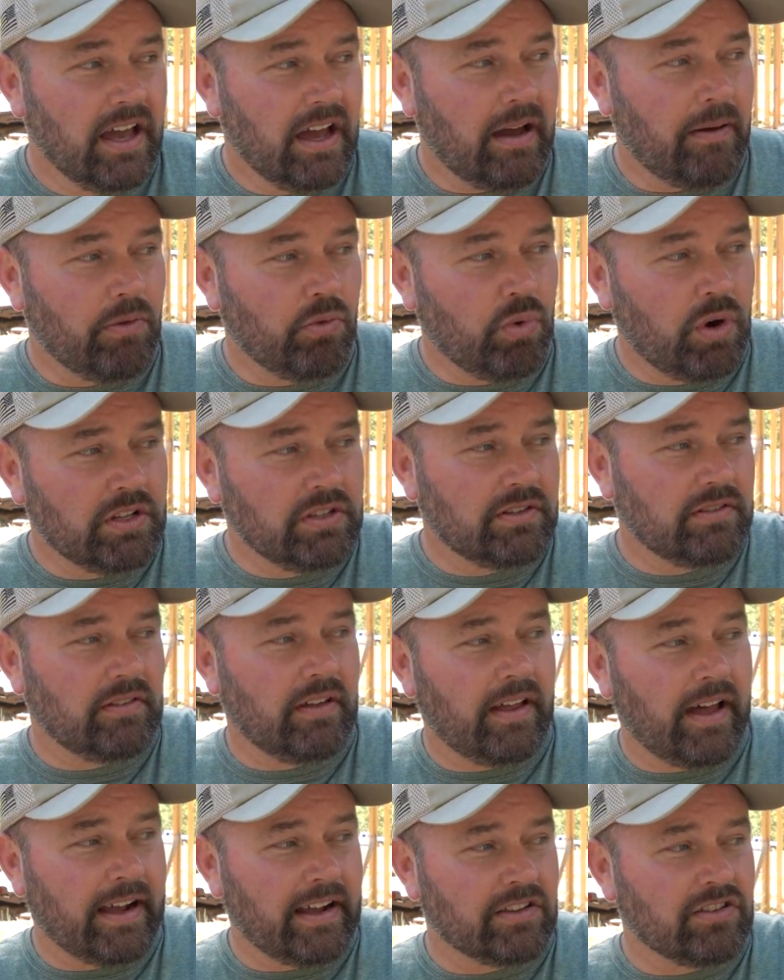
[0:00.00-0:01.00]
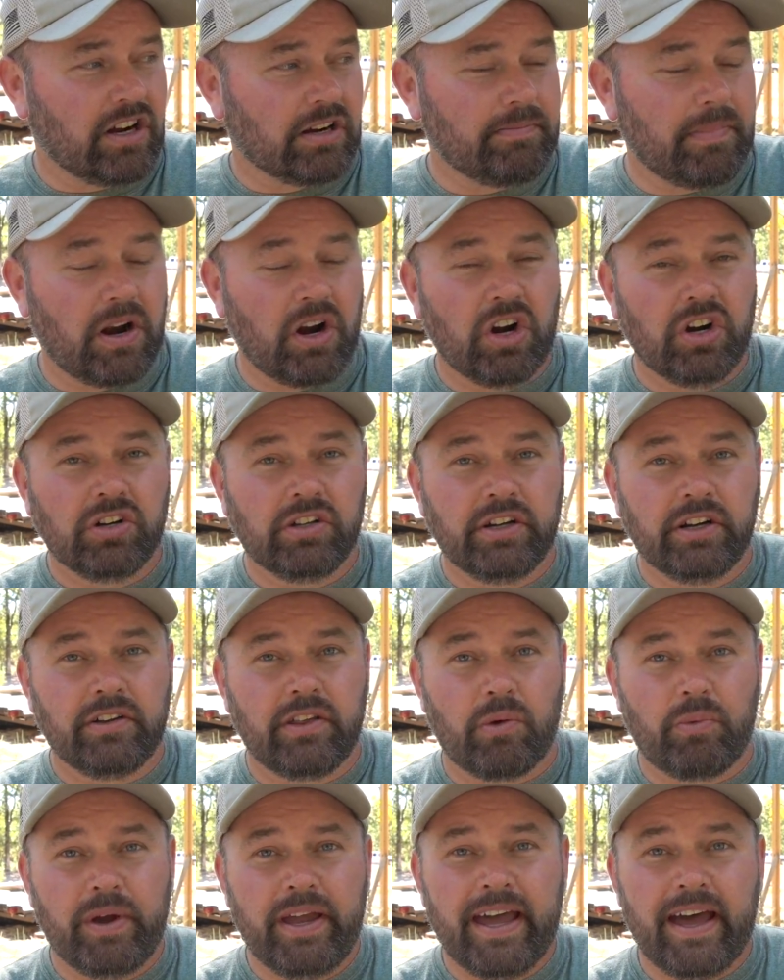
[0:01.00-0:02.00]
Um, the ones, like I talked about earlier,
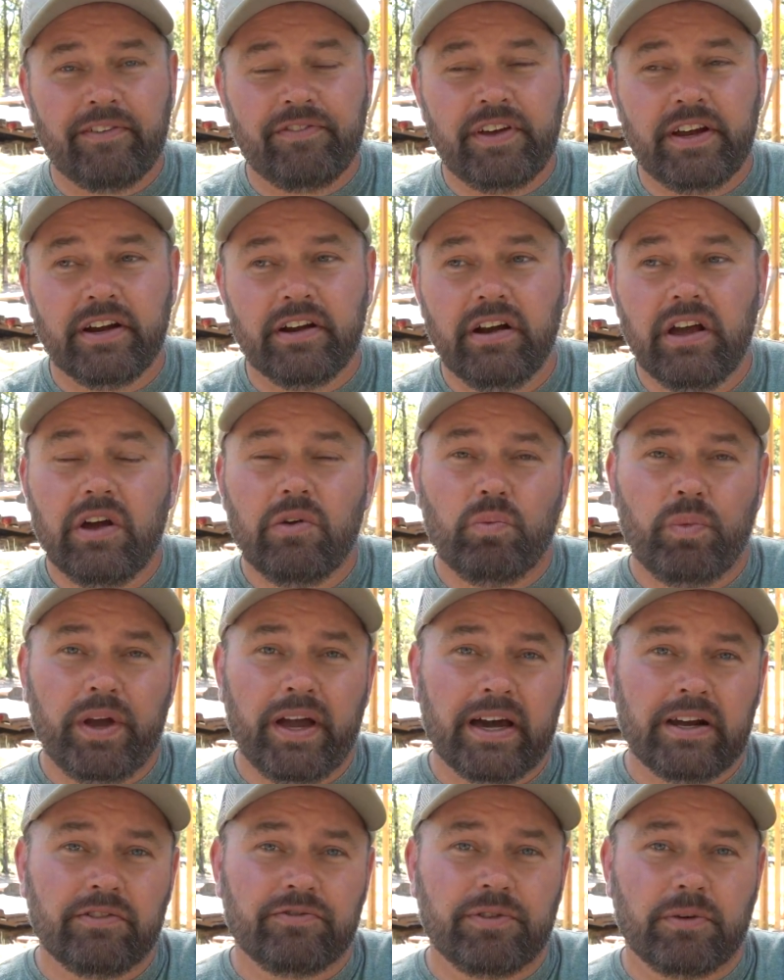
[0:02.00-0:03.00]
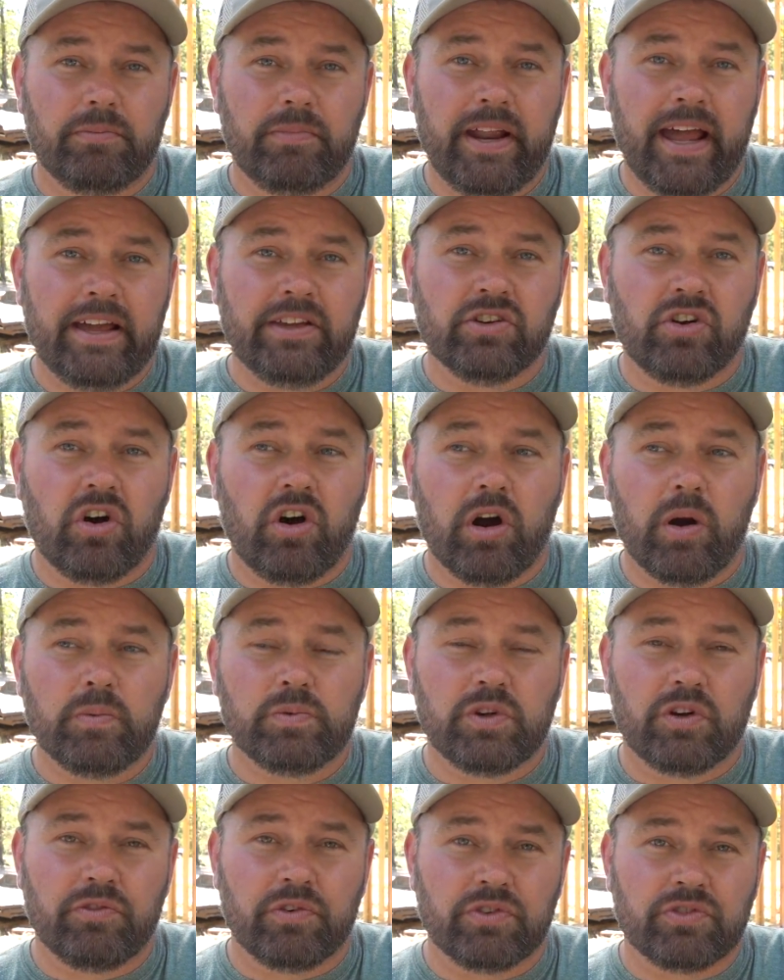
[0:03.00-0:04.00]
that we have here, we got them from Daniel
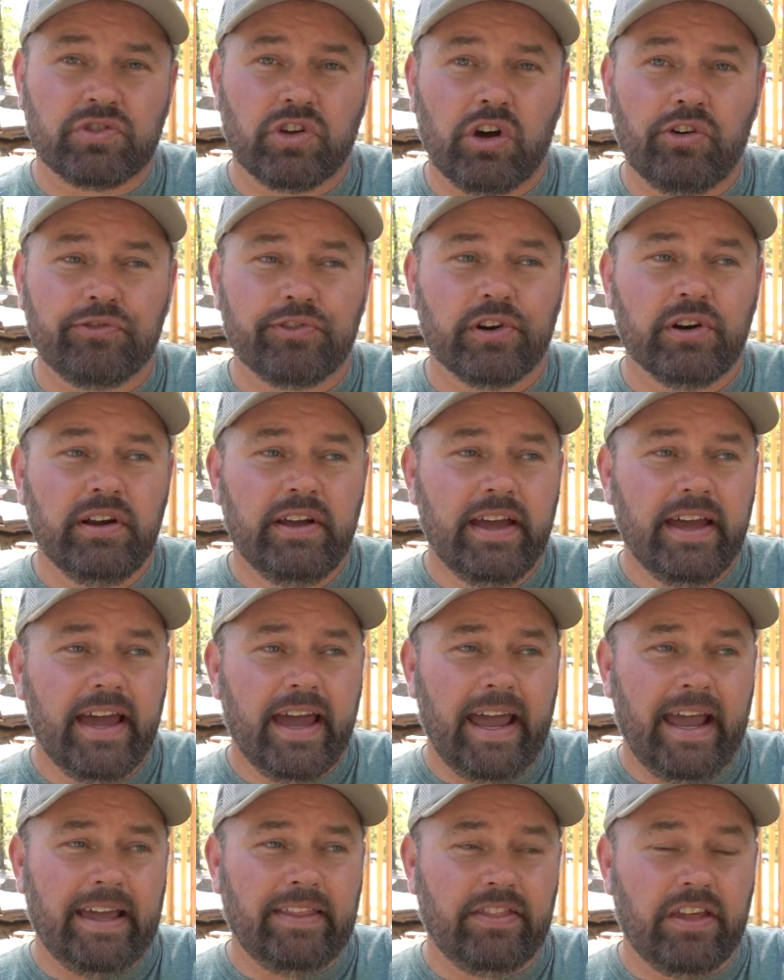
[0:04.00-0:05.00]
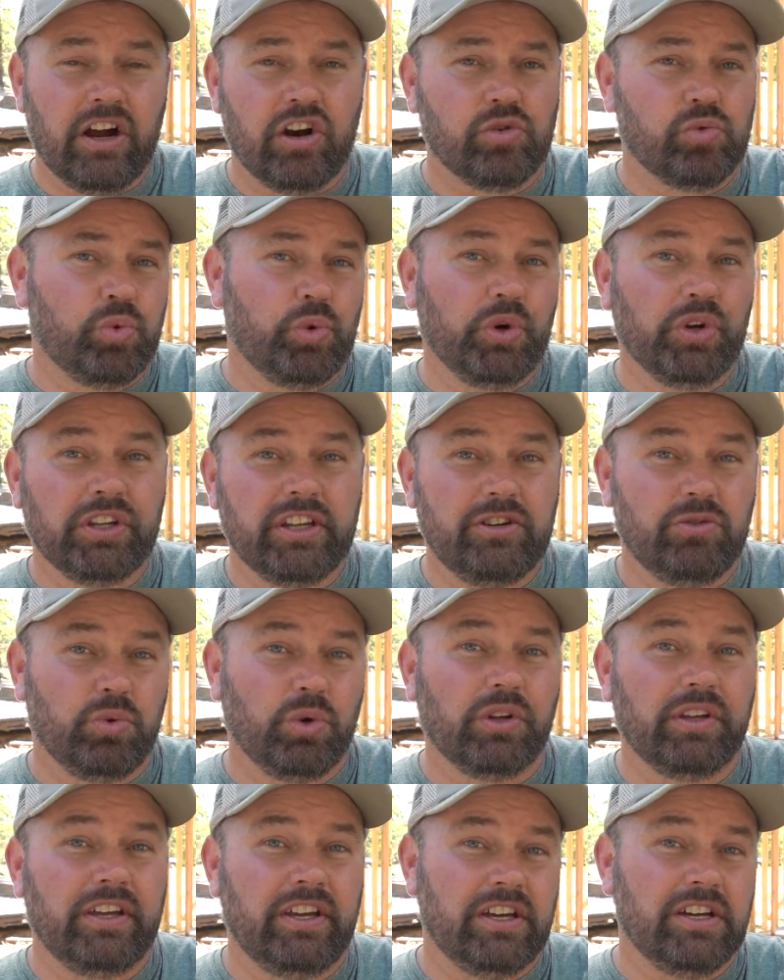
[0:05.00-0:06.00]
Arms over in Sulphur, and they're really,
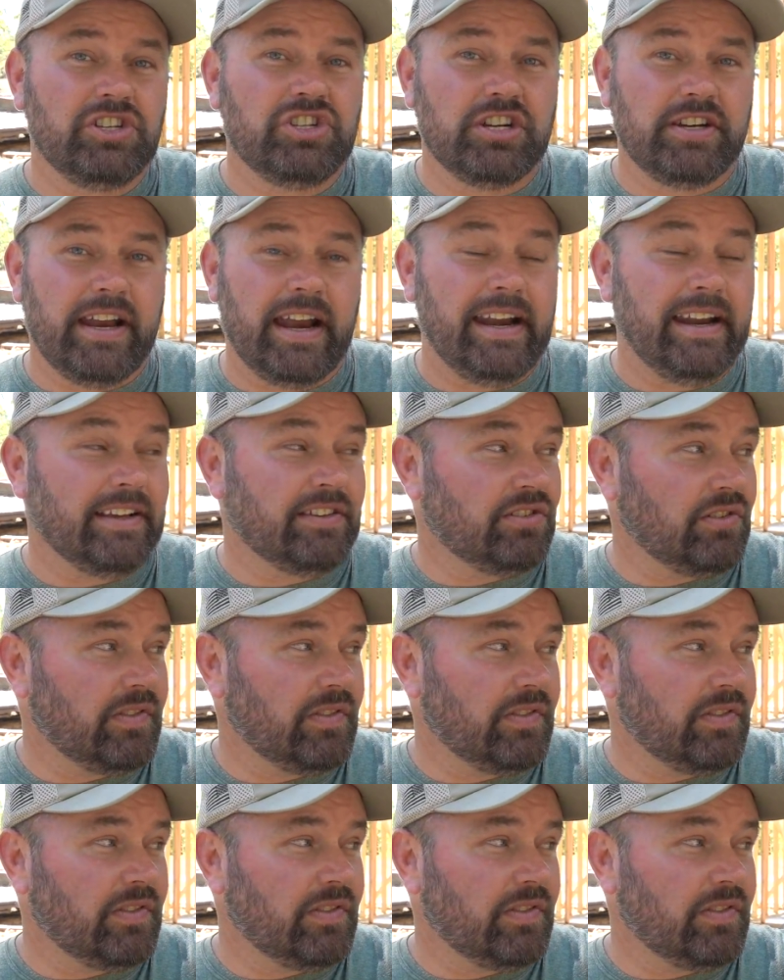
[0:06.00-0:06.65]
really good genetics.